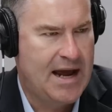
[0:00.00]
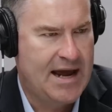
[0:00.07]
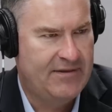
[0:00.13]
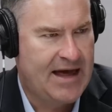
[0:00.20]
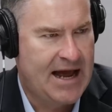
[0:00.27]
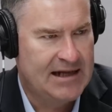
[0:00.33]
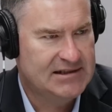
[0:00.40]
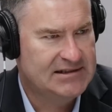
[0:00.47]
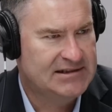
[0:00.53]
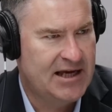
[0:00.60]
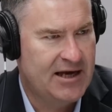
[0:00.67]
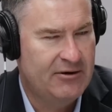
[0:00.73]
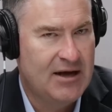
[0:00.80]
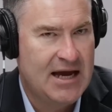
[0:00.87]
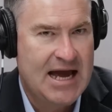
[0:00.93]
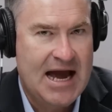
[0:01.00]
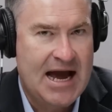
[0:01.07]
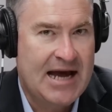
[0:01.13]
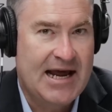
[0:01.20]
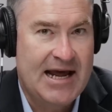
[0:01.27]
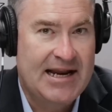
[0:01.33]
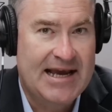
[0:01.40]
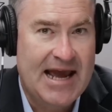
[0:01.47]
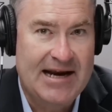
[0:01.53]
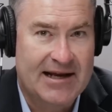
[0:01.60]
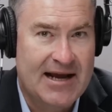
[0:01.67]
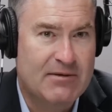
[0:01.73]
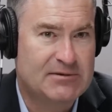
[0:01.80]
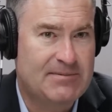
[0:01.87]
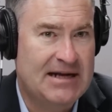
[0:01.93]
wear that. So, and again,
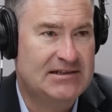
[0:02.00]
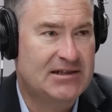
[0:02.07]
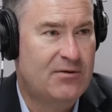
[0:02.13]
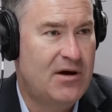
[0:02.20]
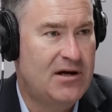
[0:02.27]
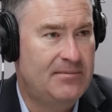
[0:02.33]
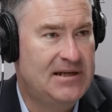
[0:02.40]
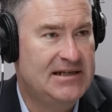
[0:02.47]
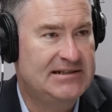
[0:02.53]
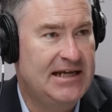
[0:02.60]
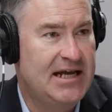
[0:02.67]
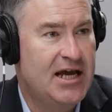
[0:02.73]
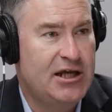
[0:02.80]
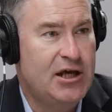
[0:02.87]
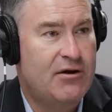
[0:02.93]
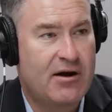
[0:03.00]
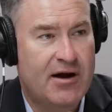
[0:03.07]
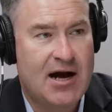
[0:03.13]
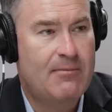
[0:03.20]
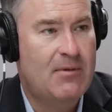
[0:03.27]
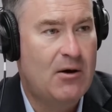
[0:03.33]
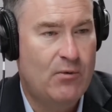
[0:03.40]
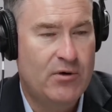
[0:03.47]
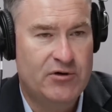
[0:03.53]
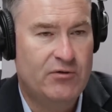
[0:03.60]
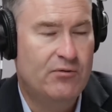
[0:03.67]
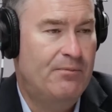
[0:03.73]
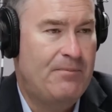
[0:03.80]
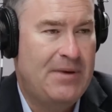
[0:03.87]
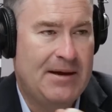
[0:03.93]
it comes back to credibility. You can come up with
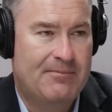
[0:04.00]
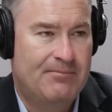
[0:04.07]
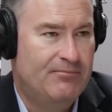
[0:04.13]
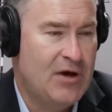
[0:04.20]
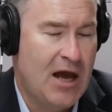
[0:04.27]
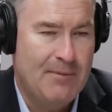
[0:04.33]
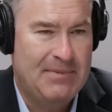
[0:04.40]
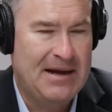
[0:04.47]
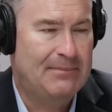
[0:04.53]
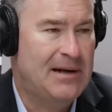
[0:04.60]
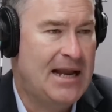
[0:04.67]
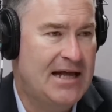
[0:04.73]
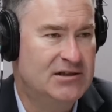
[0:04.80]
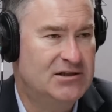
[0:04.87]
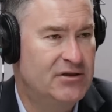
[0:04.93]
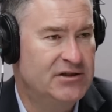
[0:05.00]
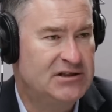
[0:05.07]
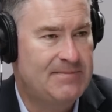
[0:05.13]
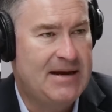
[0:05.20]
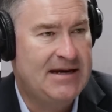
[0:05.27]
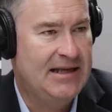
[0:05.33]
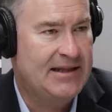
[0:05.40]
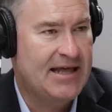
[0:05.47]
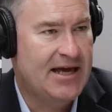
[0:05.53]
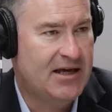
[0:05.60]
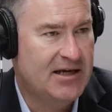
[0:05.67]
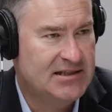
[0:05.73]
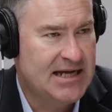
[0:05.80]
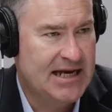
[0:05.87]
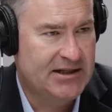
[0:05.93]
all big plans on spending. They're
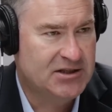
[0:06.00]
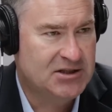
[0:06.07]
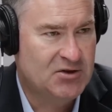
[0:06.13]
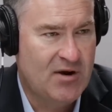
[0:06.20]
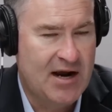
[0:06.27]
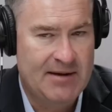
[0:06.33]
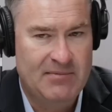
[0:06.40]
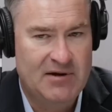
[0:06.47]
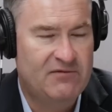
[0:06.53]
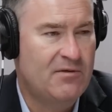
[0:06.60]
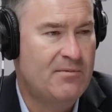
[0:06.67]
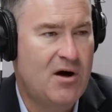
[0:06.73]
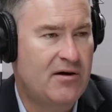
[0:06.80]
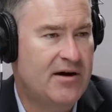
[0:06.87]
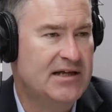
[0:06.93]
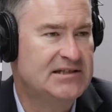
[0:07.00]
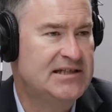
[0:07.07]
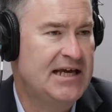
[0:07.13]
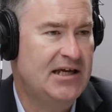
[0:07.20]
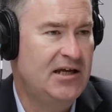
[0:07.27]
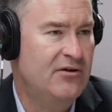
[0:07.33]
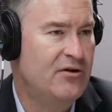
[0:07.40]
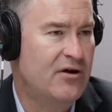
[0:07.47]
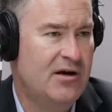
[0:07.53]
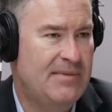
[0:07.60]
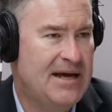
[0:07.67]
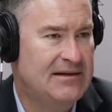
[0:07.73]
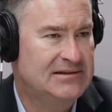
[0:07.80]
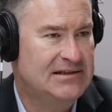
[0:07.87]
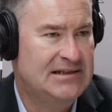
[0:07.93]
going to take the strain. But if the markets think you're not going
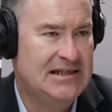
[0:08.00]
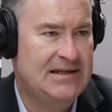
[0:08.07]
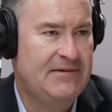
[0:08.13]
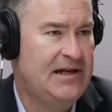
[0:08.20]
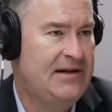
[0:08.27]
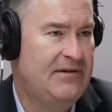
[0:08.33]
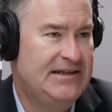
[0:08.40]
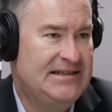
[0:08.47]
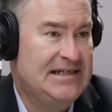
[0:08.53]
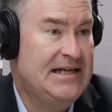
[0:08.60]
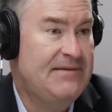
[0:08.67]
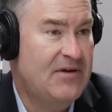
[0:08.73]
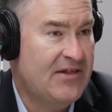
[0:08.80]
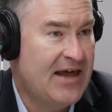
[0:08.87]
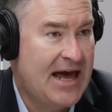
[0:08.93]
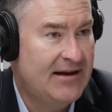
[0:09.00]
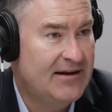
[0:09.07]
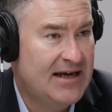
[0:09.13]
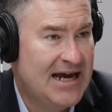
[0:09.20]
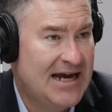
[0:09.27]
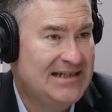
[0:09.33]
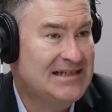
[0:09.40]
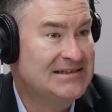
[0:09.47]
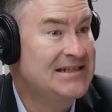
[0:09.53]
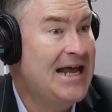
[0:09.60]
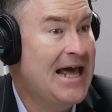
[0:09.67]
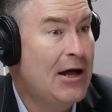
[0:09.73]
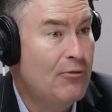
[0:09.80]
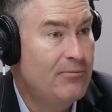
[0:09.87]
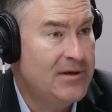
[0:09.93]
to be able to deliver that,
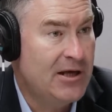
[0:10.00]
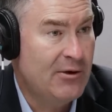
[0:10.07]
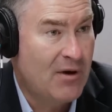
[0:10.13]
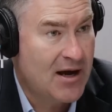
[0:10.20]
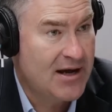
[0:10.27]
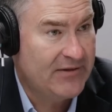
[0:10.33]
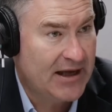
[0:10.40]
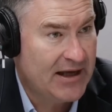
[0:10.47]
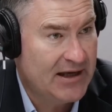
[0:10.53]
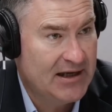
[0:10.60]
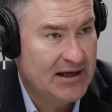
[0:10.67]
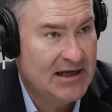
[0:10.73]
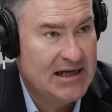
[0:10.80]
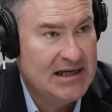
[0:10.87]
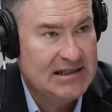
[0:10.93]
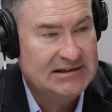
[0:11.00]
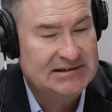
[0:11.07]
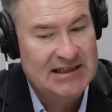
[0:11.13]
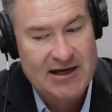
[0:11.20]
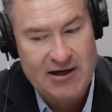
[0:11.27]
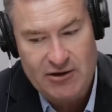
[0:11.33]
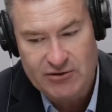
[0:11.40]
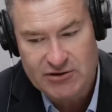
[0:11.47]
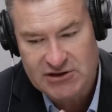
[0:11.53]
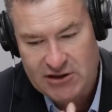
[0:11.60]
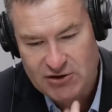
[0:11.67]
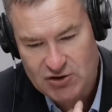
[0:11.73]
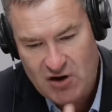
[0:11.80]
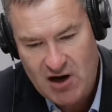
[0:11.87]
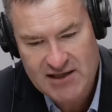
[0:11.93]
doesn't help you either. So
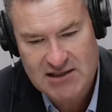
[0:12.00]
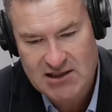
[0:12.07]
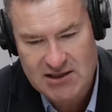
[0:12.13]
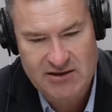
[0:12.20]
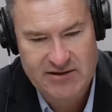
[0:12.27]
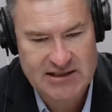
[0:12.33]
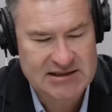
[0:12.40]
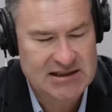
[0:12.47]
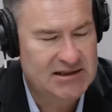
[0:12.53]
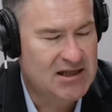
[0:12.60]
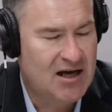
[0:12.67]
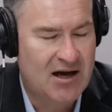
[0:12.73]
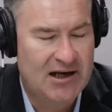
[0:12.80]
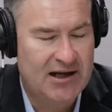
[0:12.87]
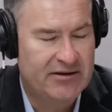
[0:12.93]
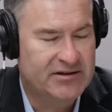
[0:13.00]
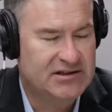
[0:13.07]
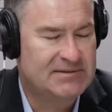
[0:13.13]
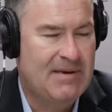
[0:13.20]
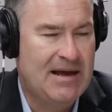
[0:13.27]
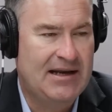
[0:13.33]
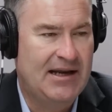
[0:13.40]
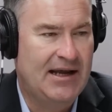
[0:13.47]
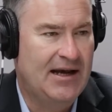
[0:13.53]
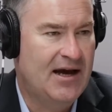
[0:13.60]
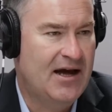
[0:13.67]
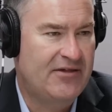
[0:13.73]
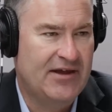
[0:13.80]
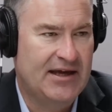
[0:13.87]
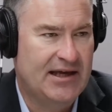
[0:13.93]
trying to do this entirely on spending,
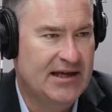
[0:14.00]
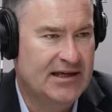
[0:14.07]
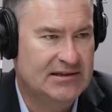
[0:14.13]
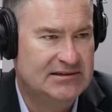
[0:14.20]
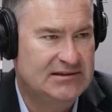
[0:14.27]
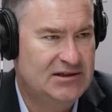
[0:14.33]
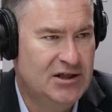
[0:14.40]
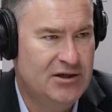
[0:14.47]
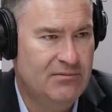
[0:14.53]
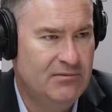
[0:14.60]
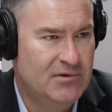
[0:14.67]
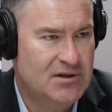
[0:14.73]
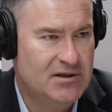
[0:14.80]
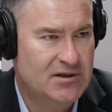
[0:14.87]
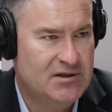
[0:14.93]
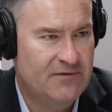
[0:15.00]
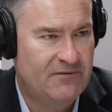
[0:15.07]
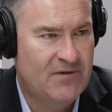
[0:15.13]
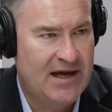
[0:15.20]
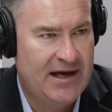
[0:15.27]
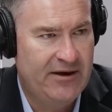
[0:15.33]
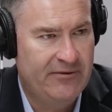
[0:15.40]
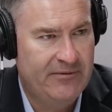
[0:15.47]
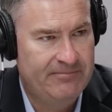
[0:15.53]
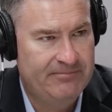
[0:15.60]
I think, is doomed to fail.